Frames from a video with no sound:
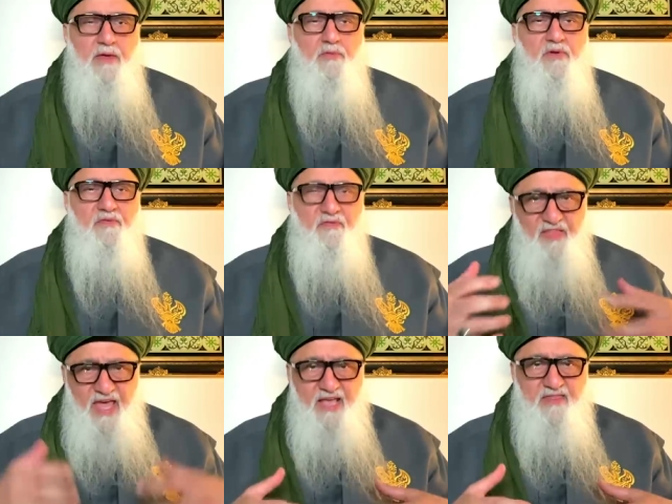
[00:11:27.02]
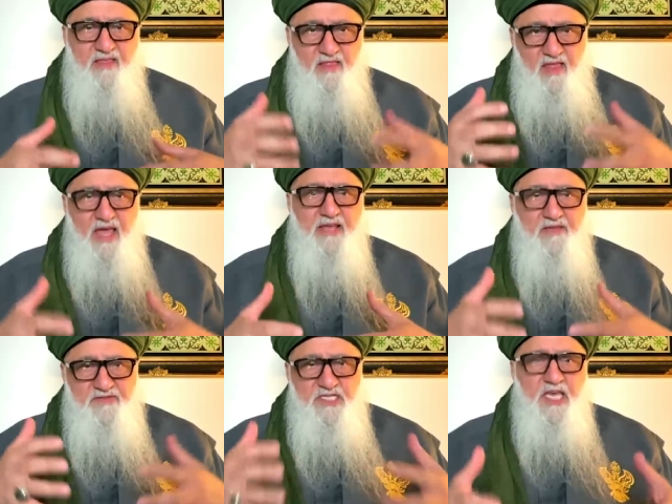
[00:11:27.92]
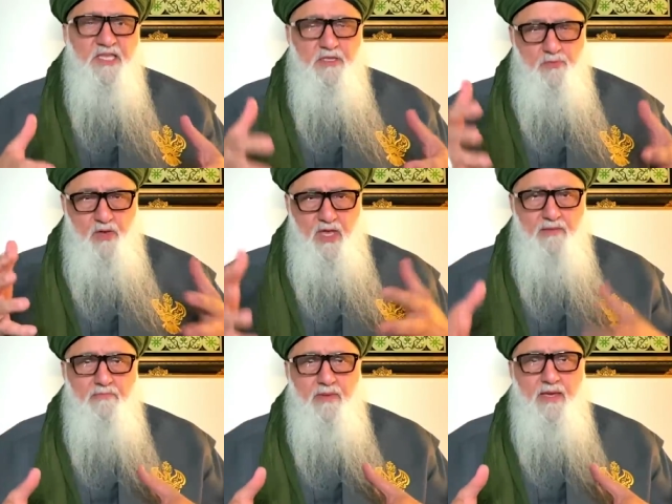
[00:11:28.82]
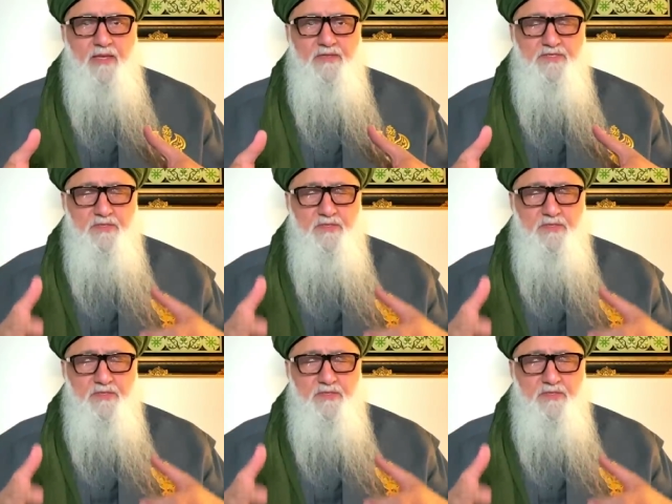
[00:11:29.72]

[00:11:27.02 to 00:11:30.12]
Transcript: They reflect the light of Sayyidina Muhammad,